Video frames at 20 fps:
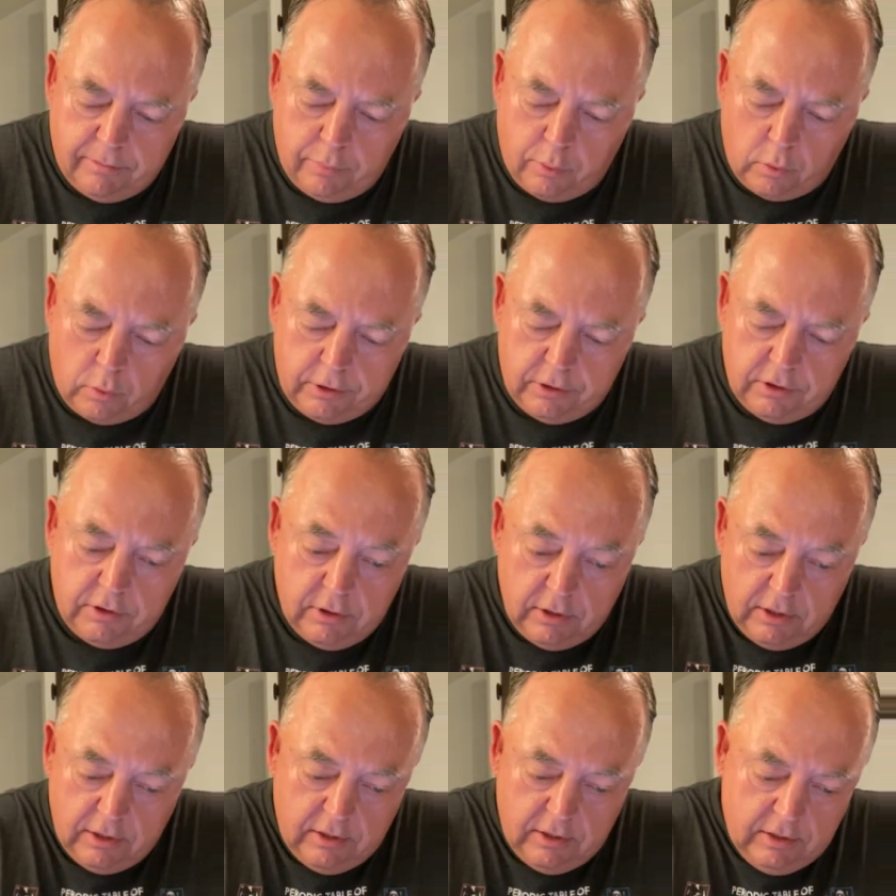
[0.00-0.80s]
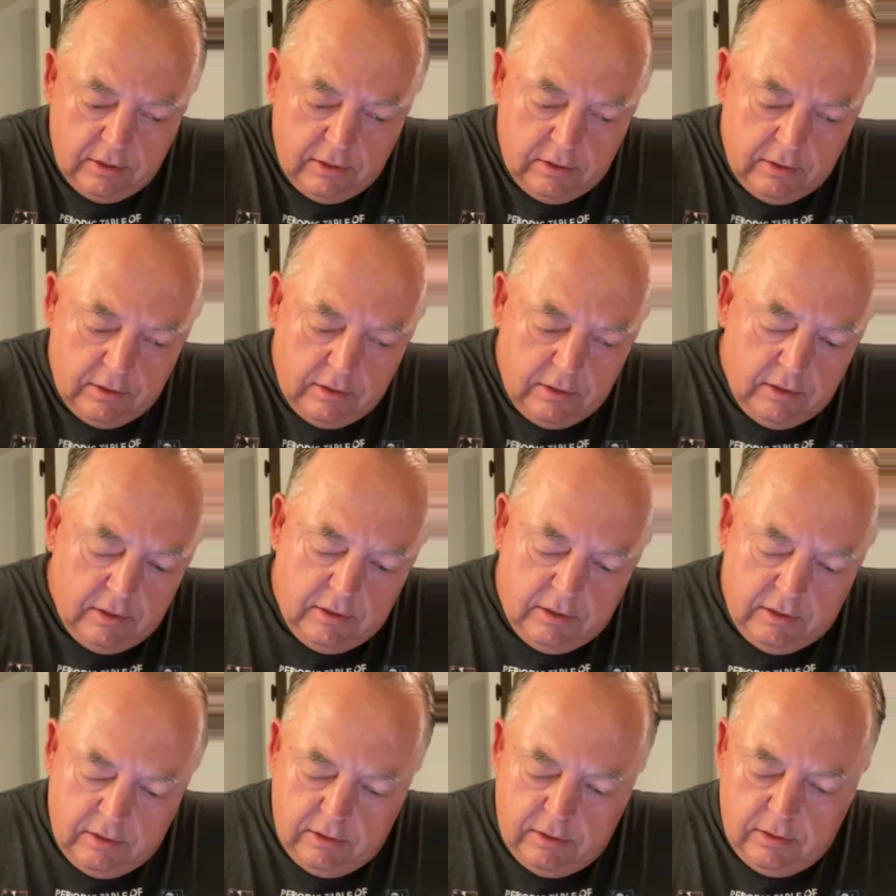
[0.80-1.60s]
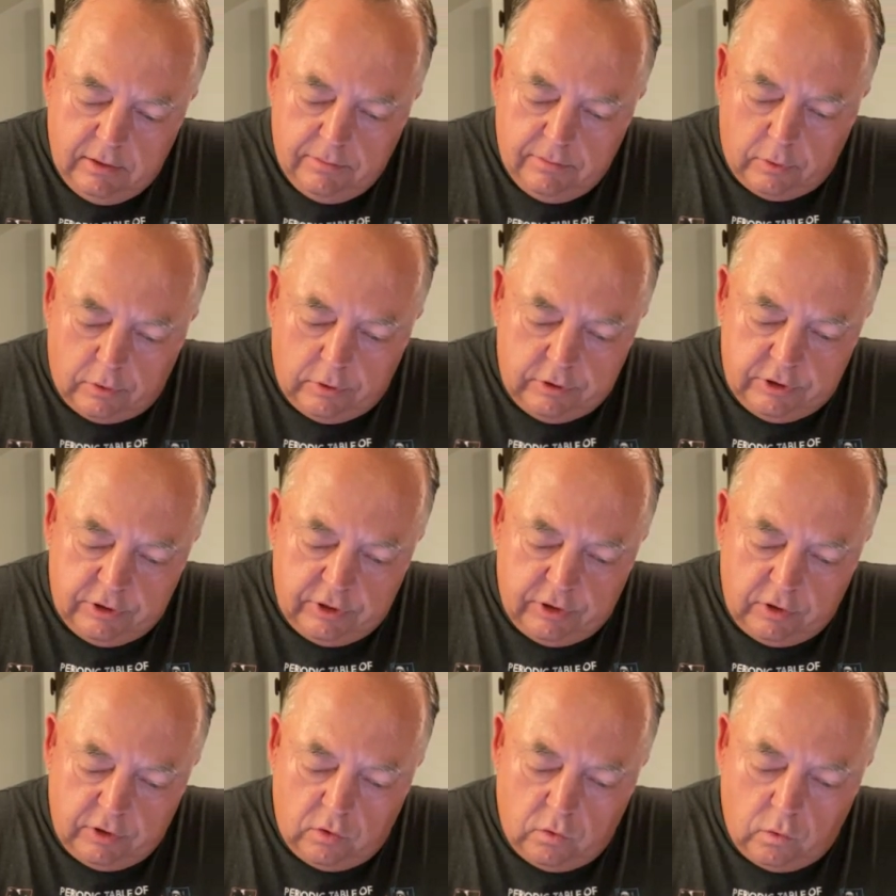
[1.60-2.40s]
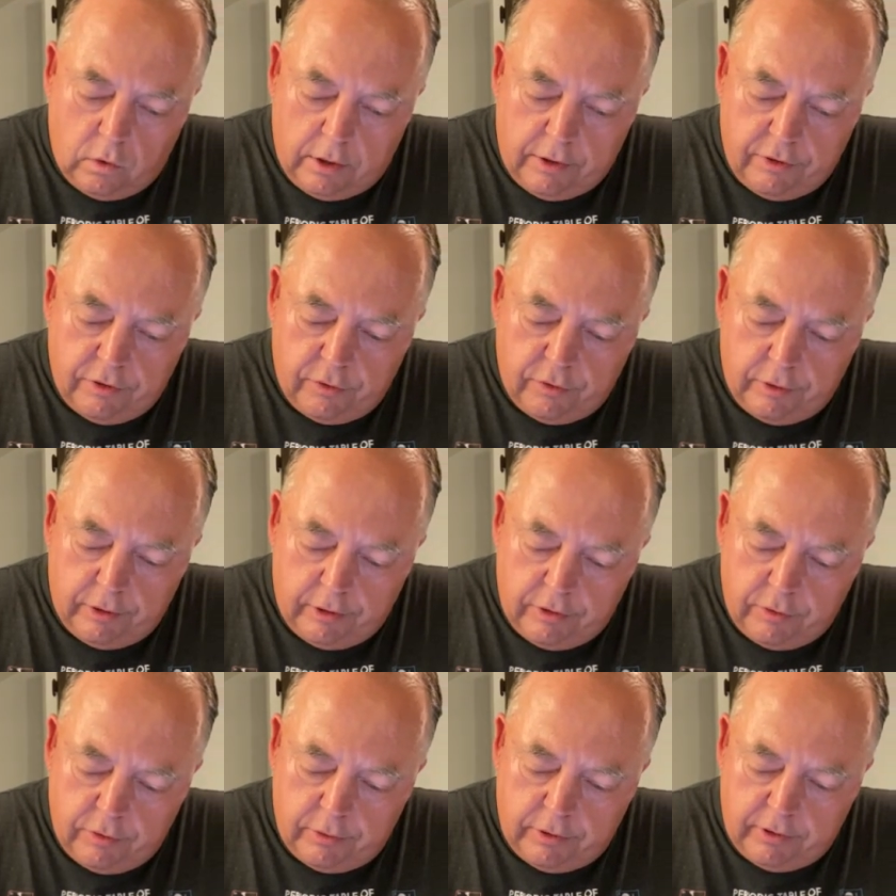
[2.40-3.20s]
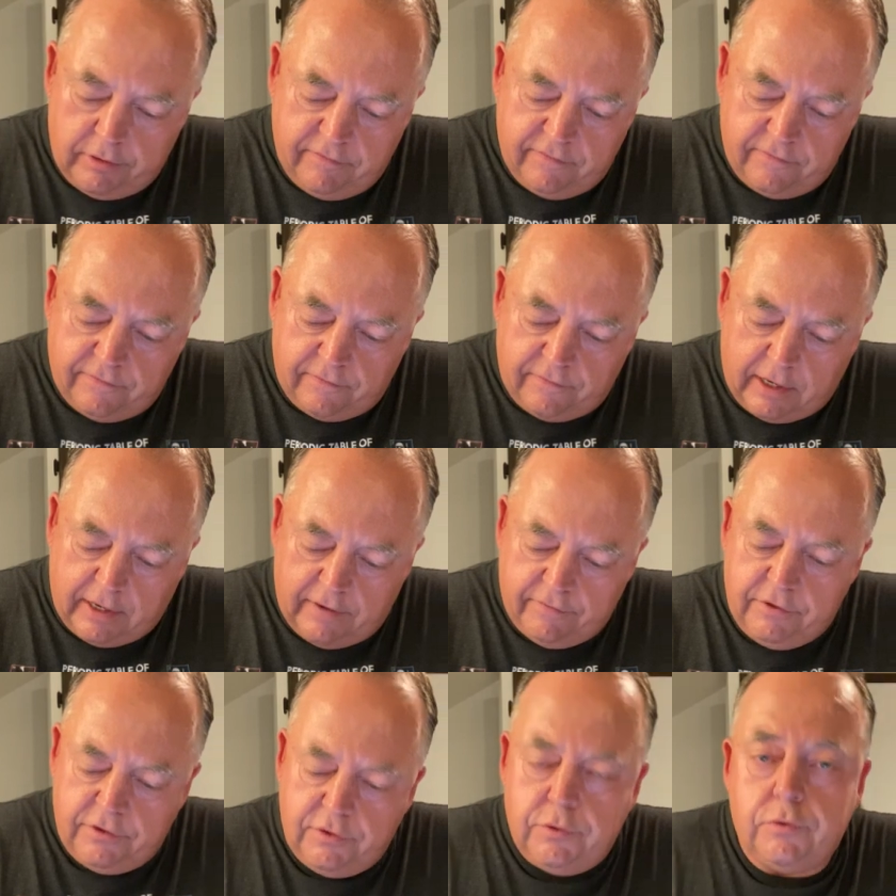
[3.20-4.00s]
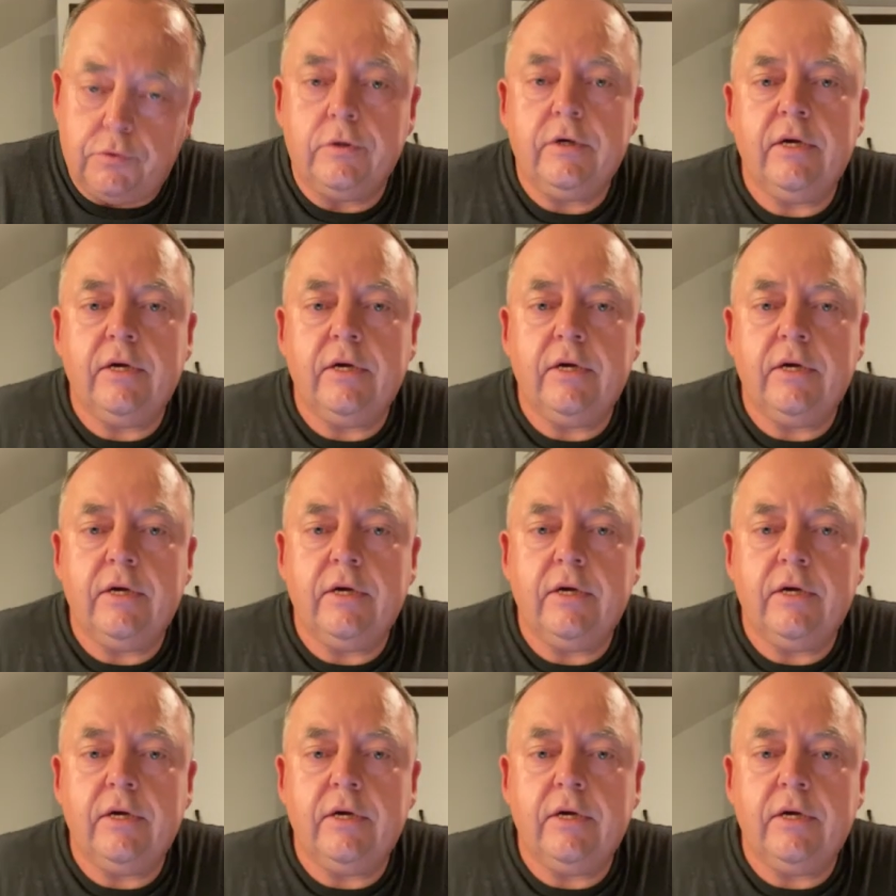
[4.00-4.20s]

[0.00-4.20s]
0.013352